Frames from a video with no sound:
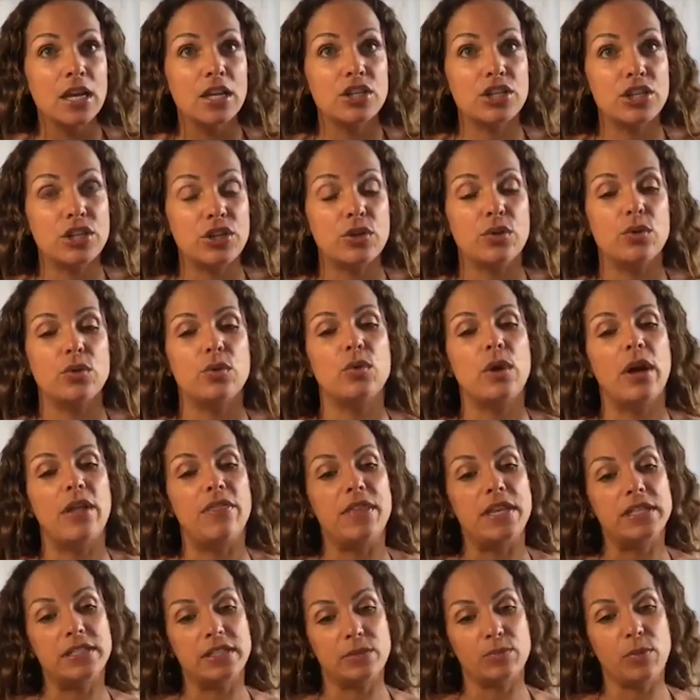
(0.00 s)
to,
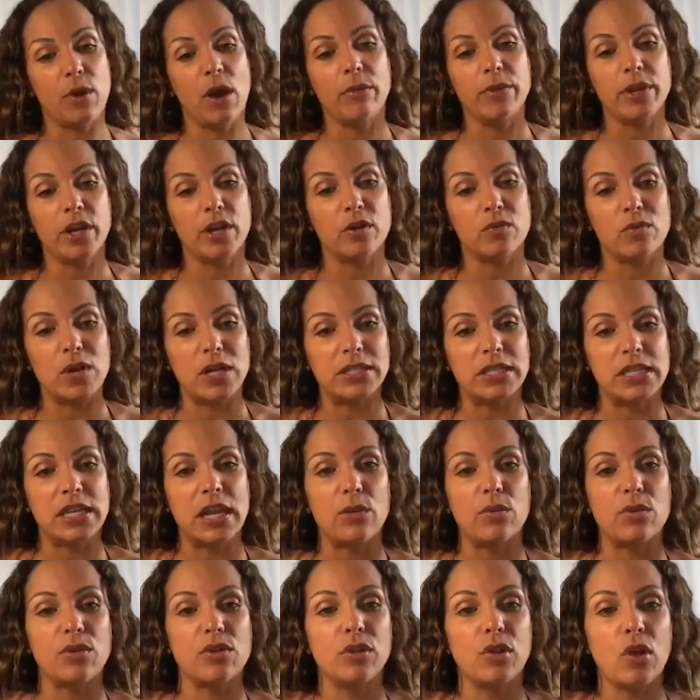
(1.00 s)
and this is probably going to
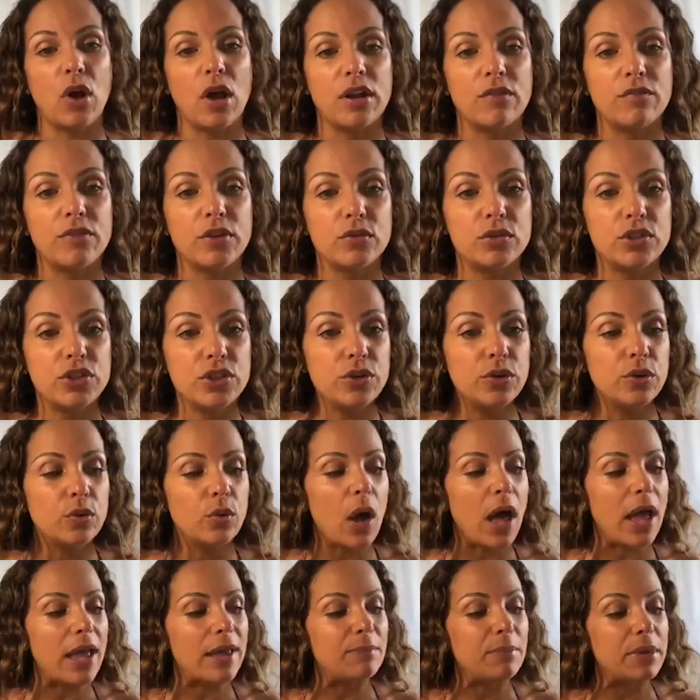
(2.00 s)
resonate with a lot of you
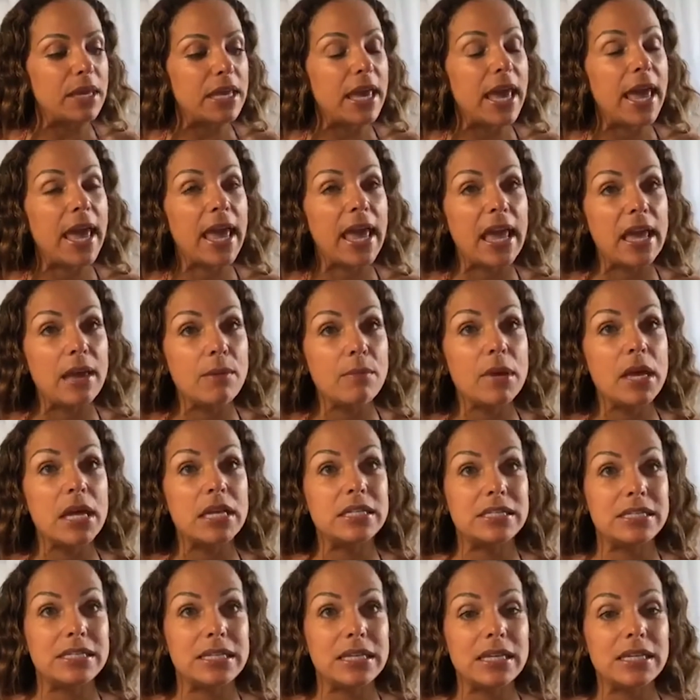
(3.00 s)
too, I became
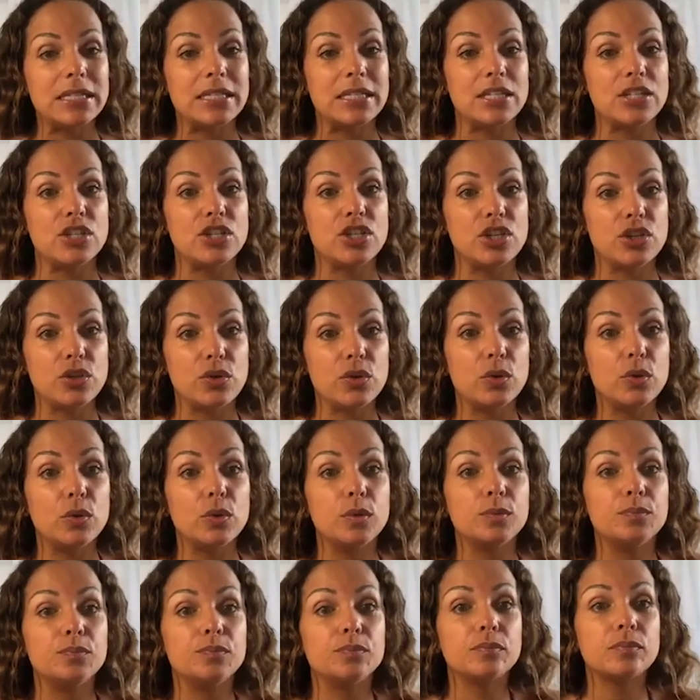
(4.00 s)
addicted
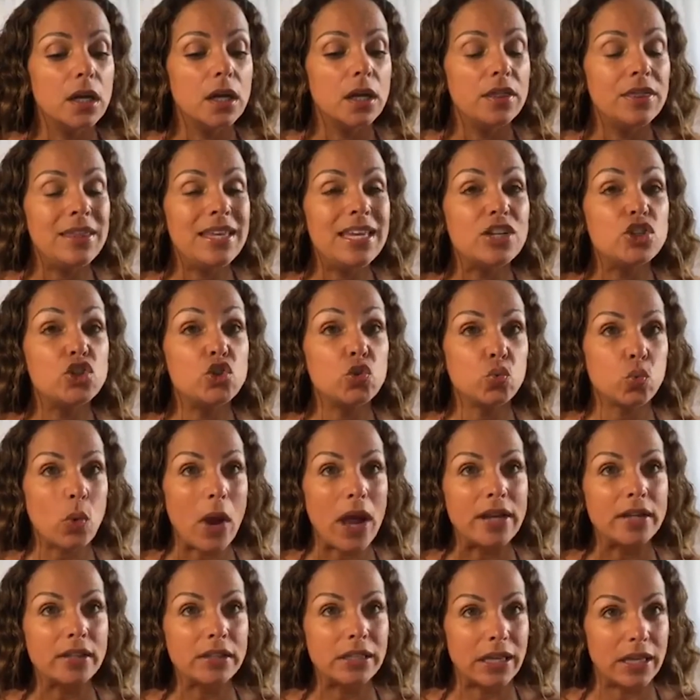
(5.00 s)
to the
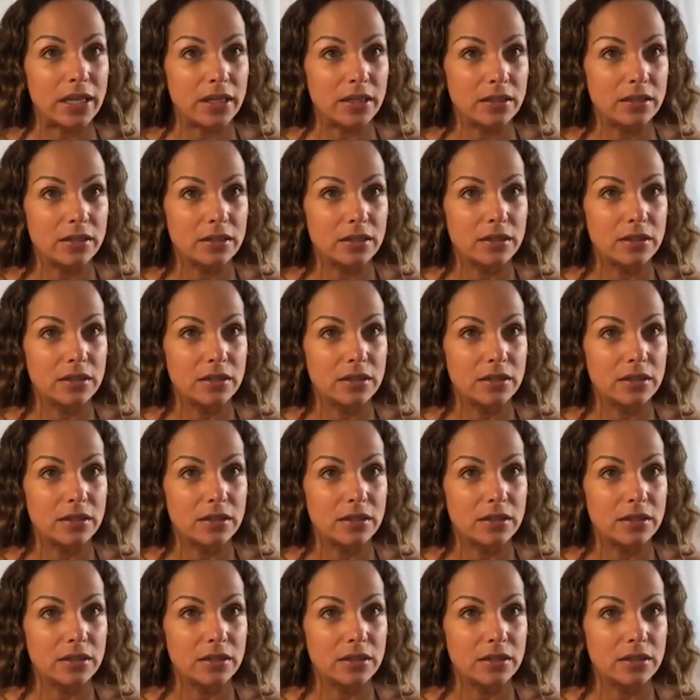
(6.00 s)
adrenaline